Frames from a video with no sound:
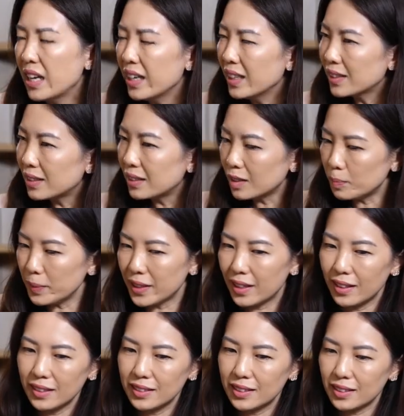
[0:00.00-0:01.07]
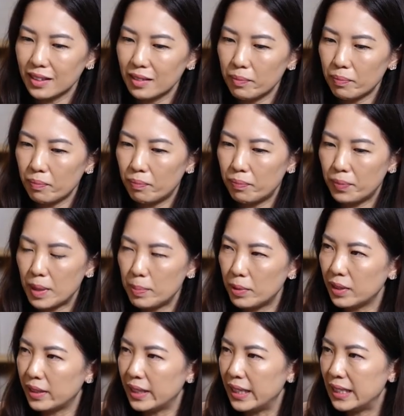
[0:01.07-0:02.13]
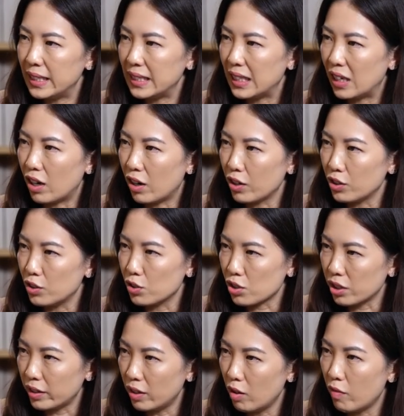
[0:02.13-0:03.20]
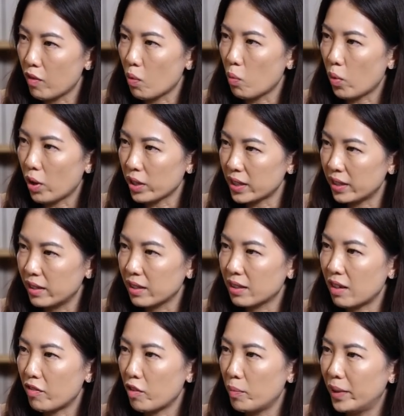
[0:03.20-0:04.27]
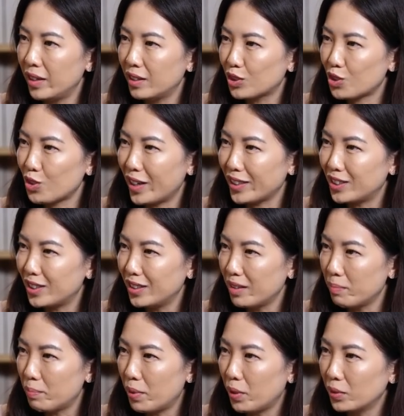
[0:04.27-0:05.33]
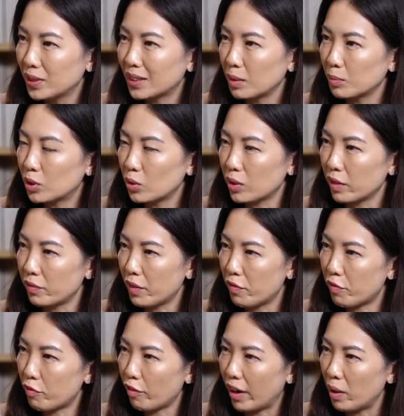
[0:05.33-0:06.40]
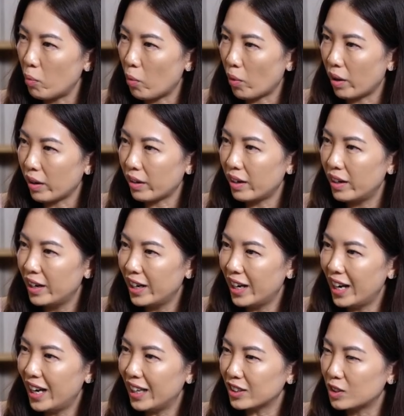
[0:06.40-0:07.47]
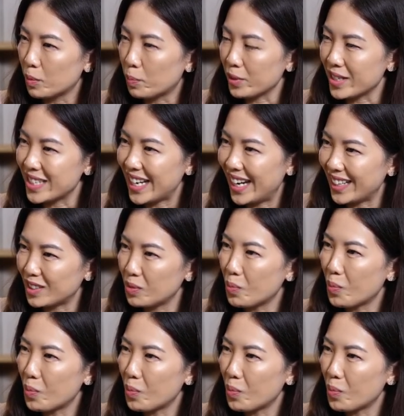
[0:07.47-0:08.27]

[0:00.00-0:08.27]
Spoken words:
Is this because people in India are usually overworked and the government is trying to impose some sort of a framework to protect